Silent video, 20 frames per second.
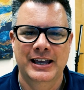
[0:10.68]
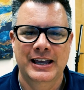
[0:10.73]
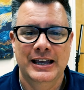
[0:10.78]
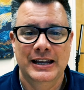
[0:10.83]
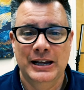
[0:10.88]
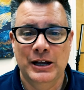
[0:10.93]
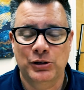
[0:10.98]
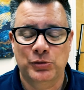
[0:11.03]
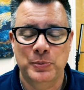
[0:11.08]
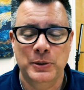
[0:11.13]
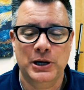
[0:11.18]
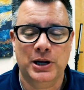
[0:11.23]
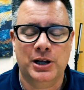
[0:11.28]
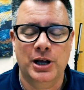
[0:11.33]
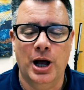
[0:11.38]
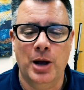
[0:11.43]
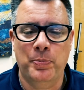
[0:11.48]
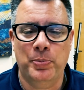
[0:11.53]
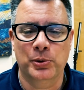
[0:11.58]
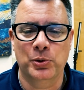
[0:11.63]
it's been a
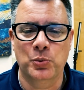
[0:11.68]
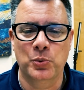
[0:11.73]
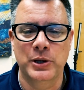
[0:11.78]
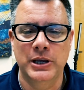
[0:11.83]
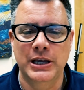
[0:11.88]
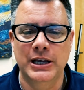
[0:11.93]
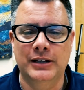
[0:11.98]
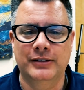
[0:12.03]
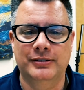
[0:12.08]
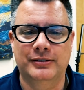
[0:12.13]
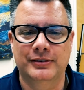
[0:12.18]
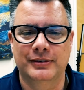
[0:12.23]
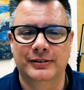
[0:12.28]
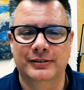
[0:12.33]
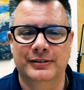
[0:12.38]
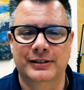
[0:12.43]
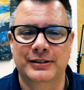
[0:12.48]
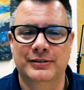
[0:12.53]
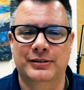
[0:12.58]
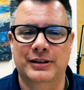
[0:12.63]
couple of weeks
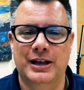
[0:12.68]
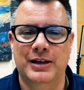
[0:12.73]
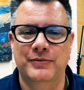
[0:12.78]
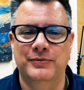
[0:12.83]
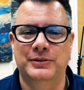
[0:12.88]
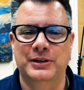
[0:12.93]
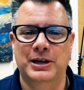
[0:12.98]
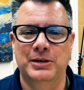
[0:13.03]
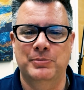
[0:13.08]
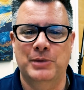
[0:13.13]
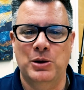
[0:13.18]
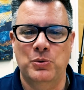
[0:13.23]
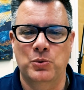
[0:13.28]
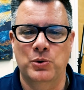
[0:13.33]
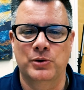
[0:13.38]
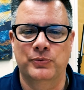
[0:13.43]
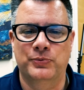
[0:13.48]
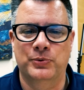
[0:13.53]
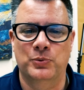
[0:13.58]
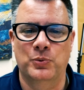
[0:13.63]
since I've done my
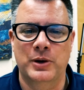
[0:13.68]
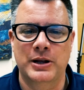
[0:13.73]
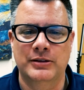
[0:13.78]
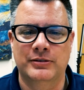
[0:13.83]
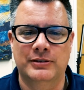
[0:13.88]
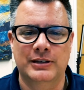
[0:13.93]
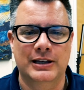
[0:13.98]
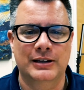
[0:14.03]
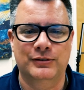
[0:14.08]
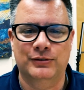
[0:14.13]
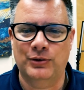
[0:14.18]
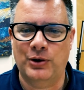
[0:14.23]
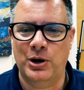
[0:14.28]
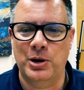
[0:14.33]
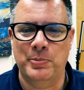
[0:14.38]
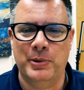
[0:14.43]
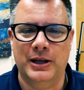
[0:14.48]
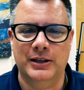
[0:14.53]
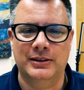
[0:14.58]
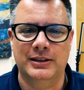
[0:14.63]
word for Wednesday. Sorry
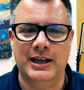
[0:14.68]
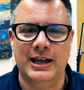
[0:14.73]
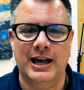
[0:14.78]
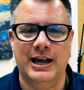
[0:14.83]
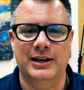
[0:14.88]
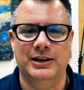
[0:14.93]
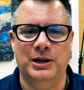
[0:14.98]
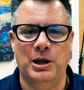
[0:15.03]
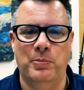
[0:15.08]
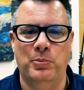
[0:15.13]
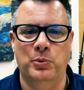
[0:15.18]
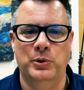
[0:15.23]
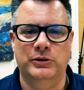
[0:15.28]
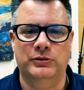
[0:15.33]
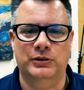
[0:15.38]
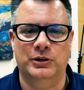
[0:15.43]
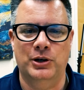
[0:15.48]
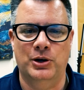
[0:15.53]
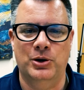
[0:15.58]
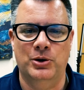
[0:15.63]
about that. A couple weeks
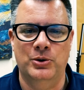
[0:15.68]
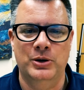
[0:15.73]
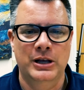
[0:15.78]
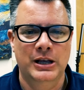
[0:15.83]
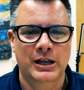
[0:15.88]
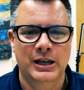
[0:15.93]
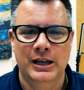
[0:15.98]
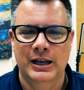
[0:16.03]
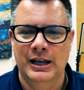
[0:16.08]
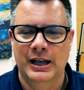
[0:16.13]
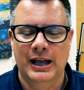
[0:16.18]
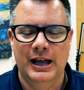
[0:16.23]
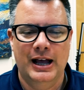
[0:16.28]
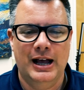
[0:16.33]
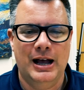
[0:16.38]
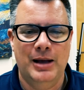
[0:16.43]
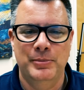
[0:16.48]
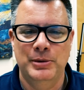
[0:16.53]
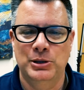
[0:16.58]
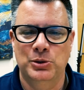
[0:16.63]
ago,
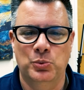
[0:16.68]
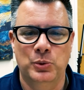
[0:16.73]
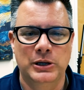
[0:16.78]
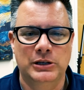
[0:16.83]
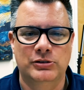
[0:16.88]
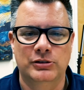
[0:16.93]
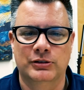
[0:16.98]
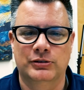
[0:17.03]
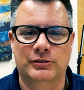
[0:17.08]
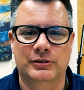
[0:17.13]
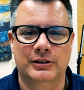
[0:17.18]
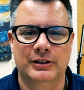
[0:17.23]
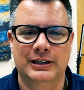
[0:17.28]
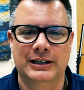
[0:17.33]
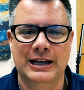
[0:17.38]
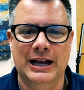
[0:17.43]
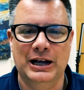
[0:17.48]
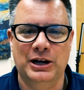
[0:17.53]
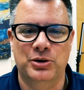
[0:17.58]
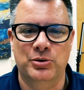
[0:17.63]
I mean, the week just
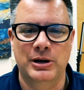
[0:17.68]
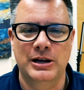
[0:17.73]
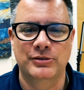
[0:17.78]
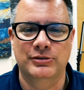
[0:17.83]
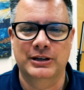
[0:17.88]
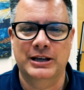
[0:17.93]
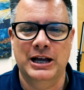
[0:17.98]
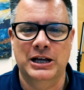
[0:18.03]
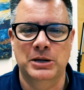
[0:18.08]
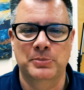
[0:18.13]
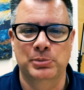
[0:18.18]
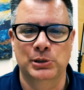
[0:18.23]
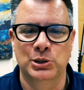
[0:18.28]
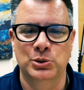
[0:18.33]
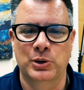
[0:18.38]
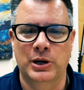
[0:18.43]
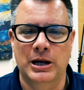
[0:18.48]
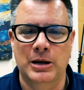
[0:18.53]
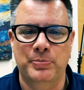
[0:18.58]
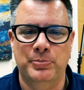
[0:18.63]
got crazy, kind of
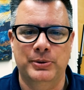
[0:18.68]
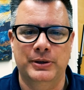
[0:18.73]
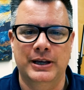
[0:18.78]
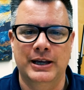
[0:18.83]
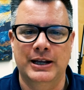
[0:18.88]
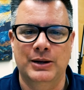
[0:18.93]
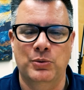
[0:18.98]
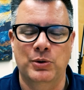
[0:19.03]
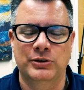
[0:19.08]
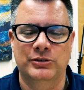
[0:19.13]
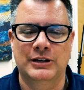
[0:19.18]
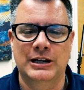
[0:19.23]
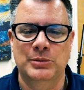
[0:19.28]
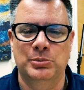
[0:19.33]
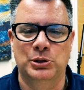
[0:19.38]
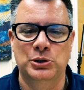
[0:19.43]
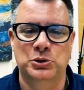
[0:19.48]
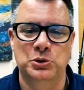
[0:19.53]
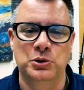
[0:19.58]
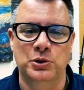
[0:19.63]
blew up, and I wasn't
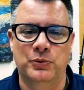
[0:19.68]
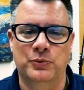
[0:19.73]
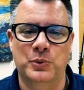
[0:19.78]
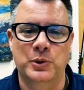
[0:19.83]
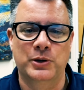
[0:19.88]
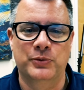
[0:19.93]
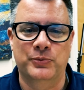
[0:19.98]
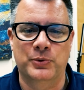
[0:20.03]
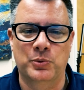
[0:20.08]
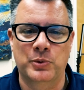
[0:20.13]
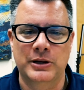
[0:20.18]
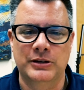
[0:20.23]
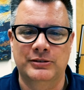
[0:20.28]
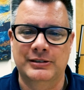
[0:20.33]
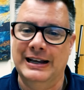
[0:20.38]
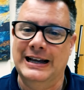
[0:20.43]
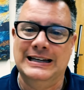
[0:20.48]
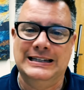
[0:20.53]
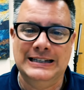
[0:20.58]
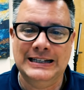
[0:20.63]
able to do the word for
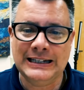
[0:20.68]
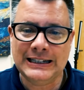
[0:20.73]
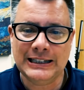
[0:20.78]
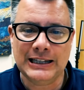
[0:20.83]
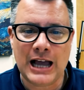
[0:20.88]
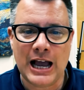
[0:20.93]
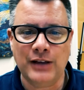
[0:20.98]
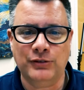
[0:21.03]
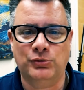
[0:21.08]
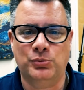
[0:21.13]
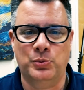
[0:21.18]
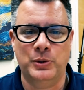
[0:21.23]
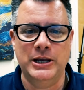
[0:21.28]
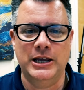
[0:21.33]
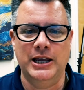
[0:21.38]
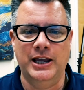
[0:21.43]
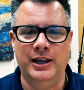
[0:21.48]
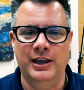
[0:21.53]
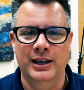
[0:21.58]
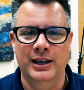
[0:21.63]
Wednesday. I did it last week,